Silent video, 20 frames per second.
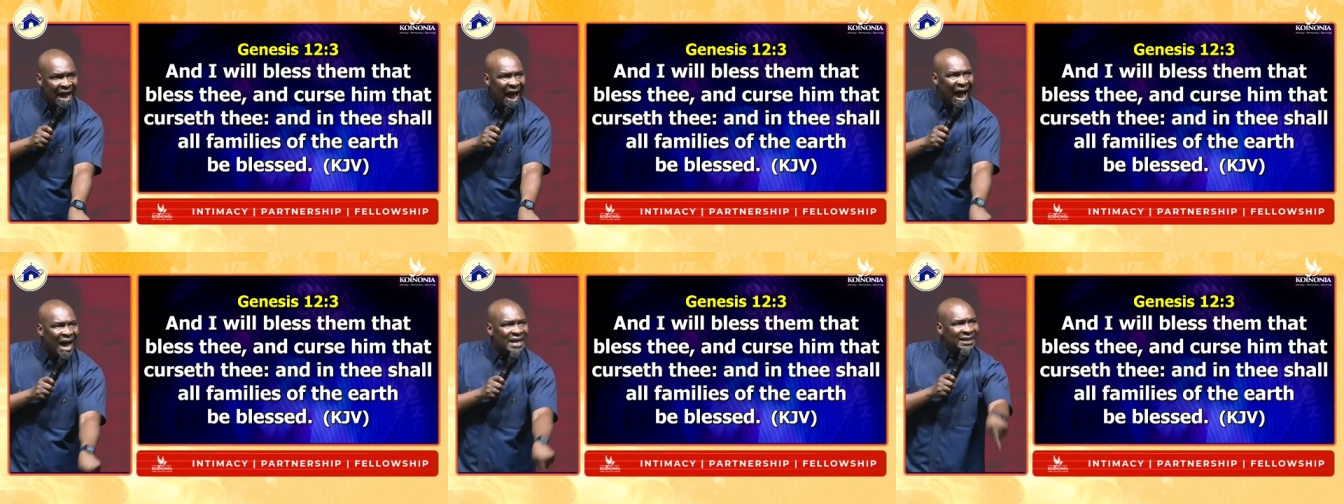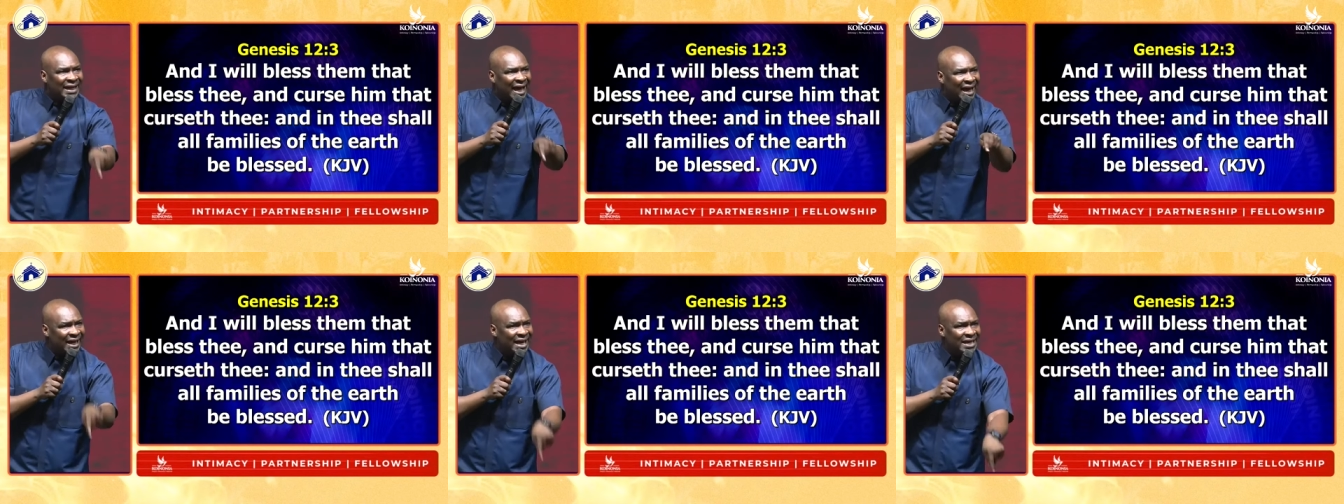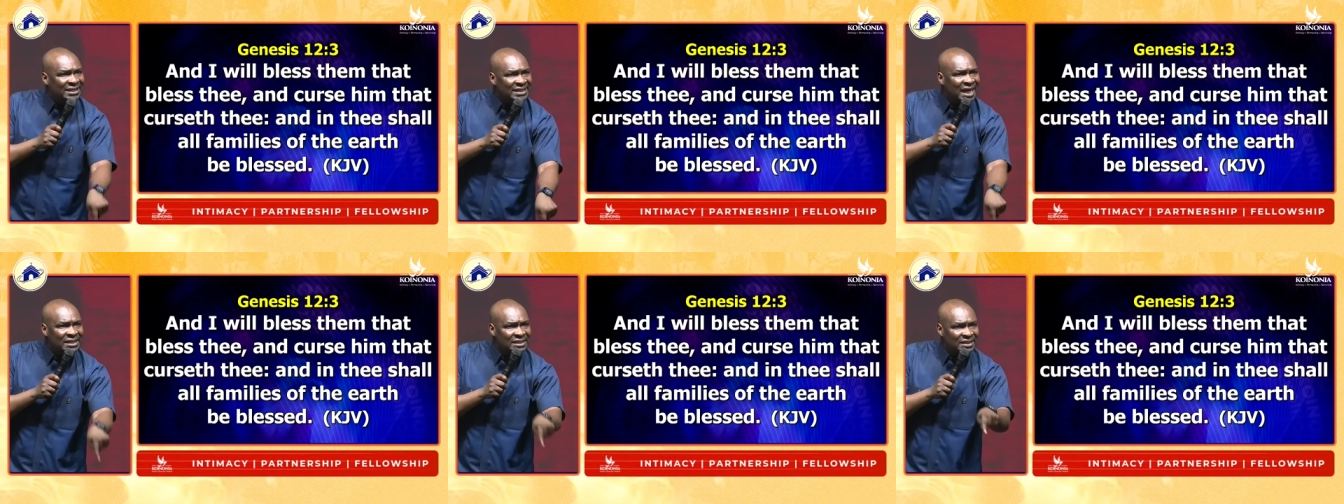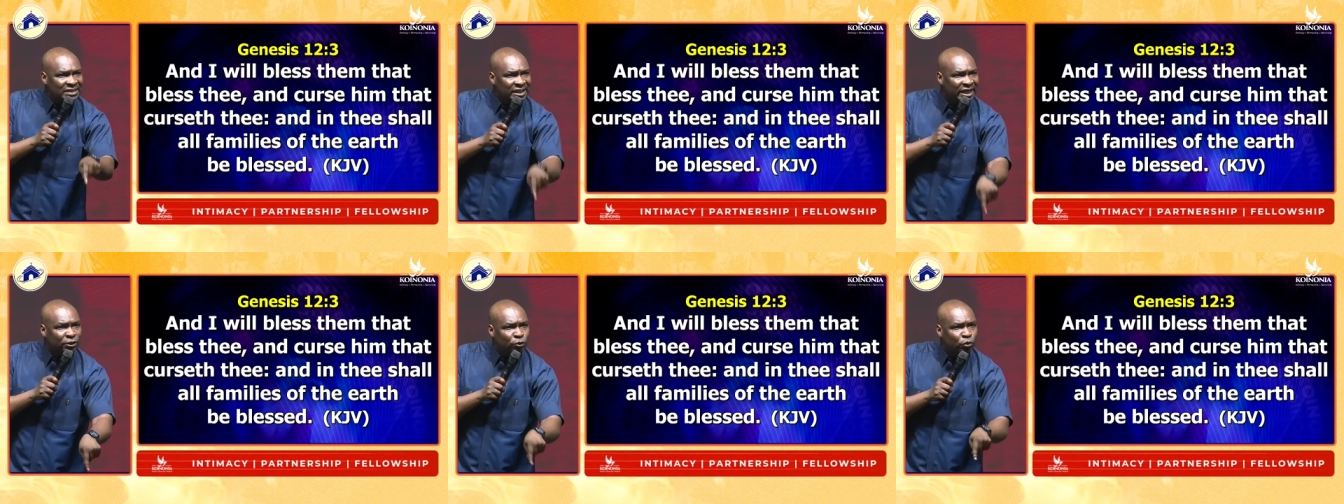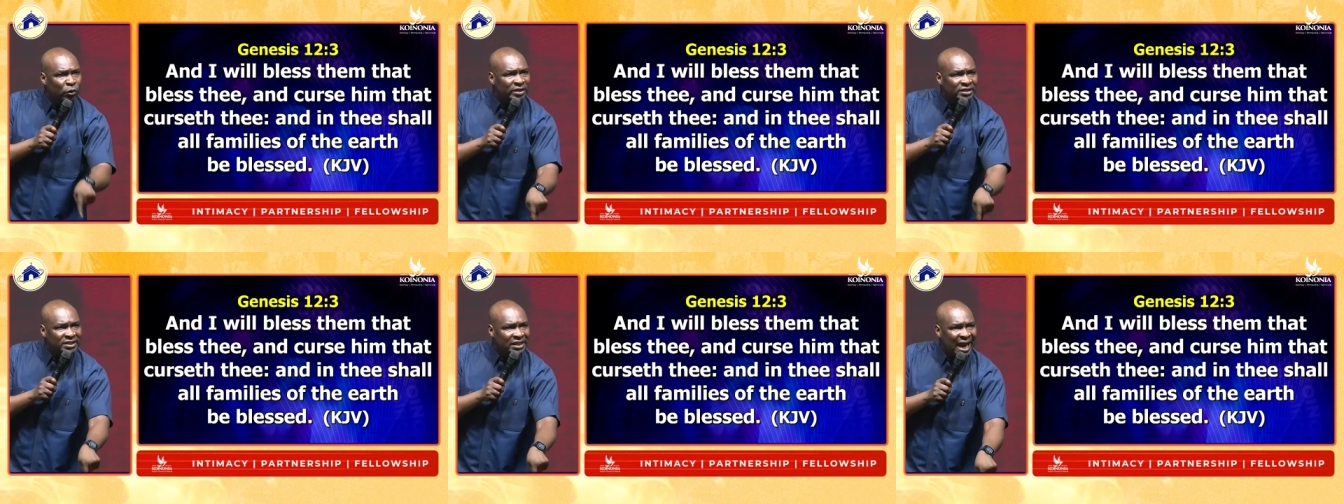And Galatians three
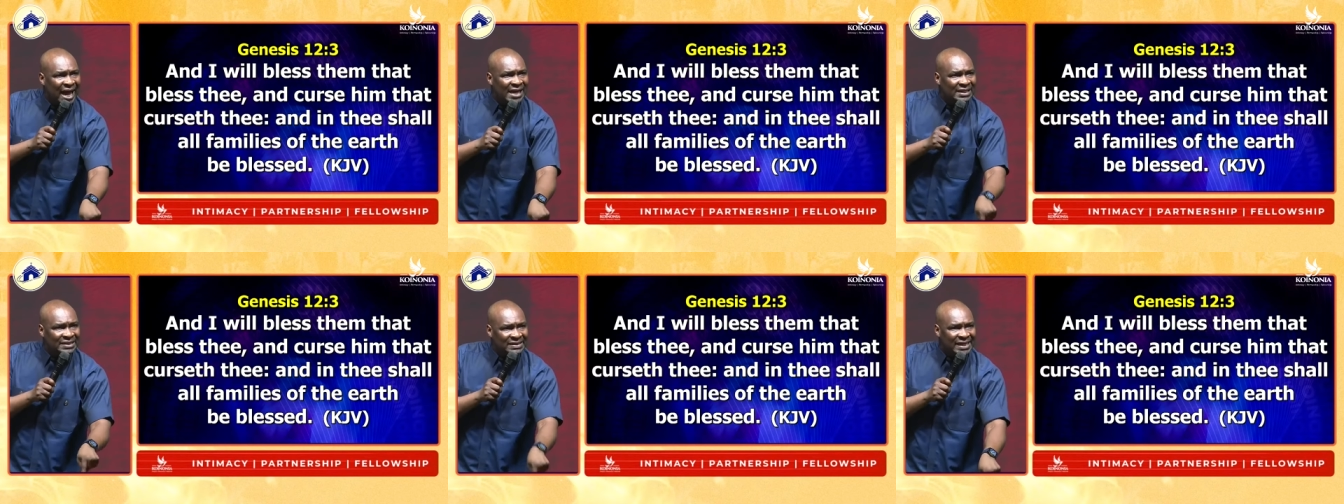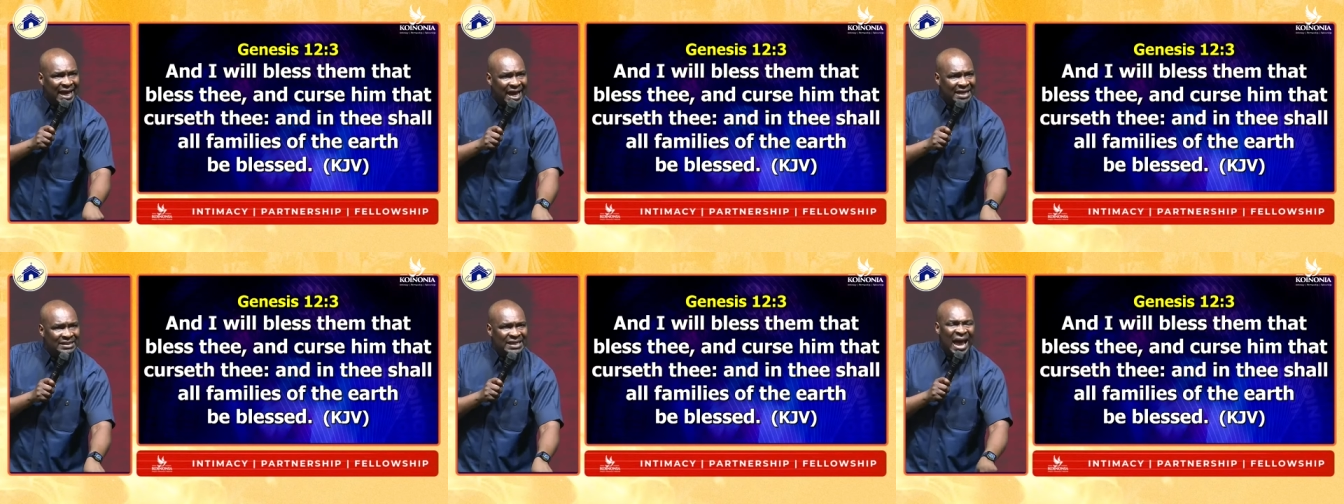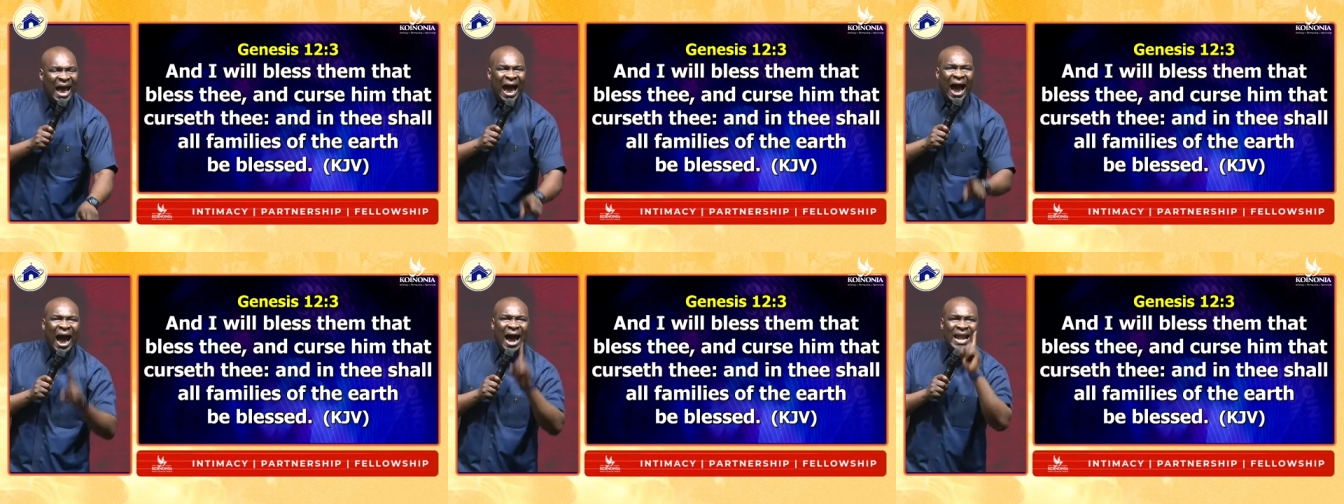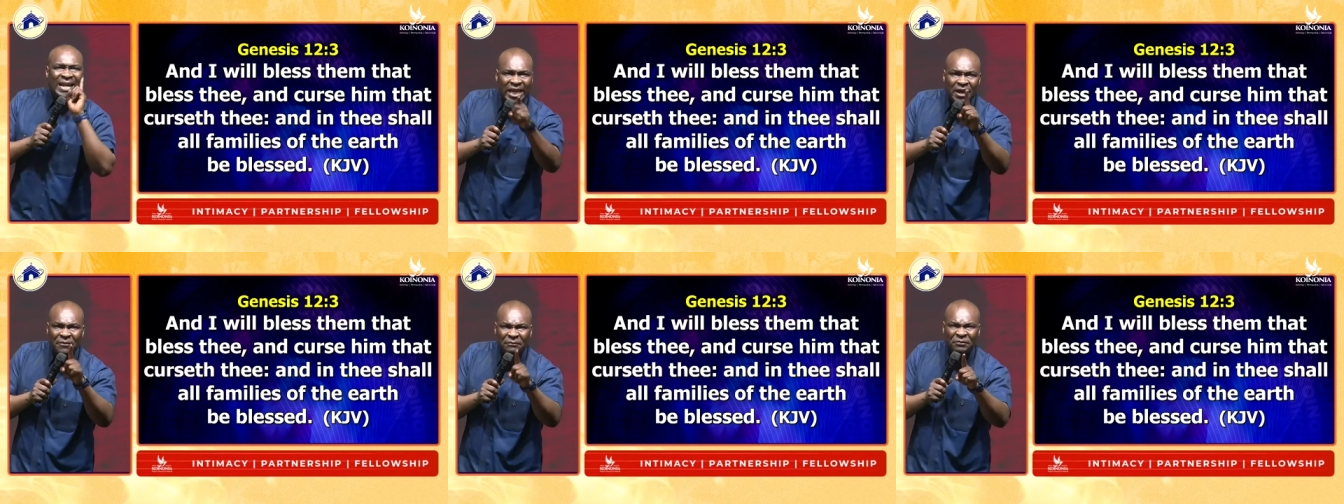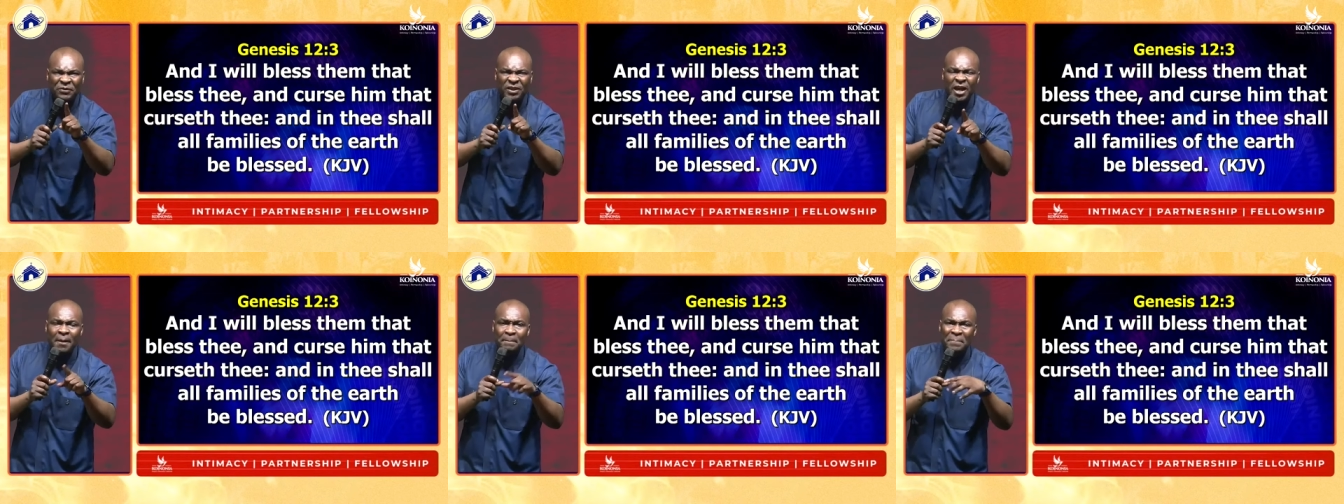twenty-nine says, and
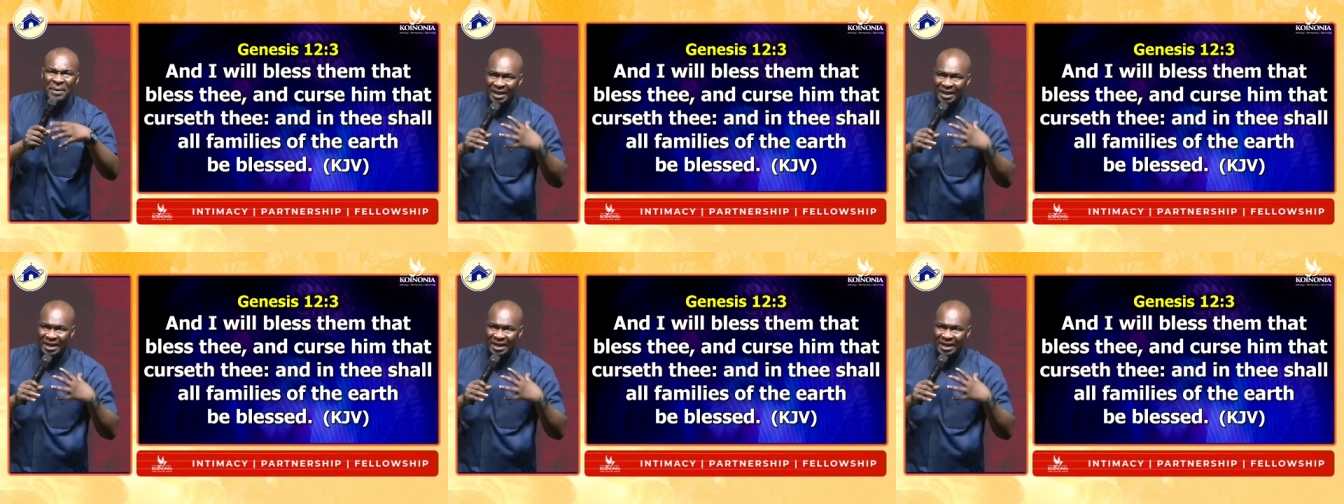if ye be